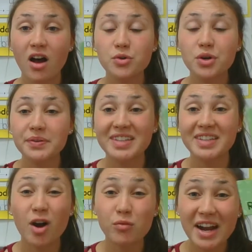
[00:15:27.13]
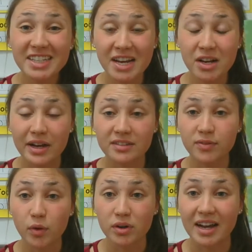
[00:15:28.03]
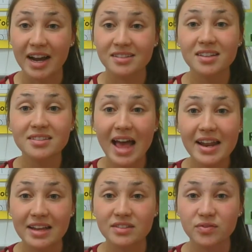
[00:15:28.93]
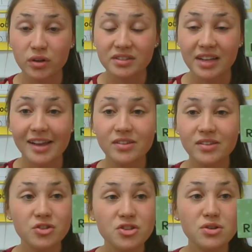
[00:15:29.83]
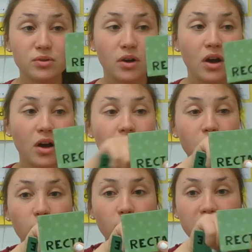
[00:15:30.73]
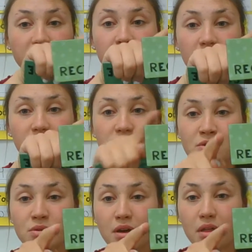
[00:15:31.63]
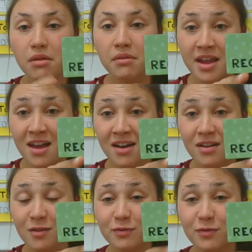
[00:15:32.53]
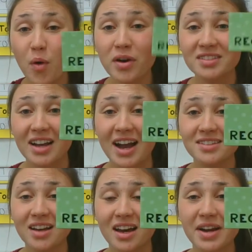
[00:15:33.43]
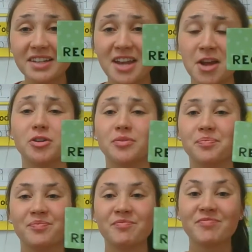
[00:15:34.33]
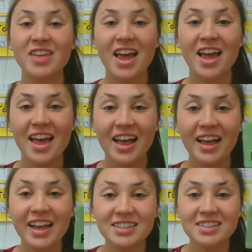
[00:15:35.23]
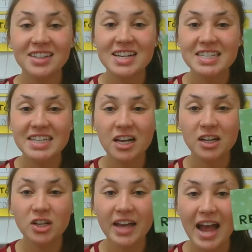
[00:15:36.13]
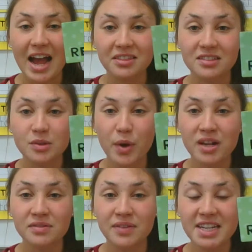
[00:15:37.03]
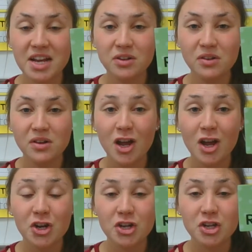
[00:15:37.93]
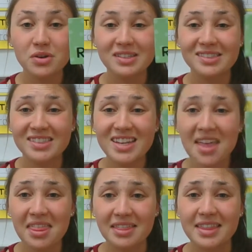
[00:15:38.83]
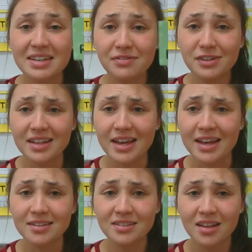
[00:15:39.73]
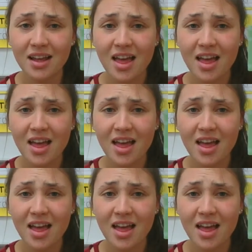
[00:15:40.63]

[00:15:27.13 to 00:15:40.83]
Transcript: you could have said a rectangle has 4 sides, because that has 4 sides too. 1, 2, 3, 4 sides on a rectangle. And take a look at the square and the rectangle. You can see that the difference is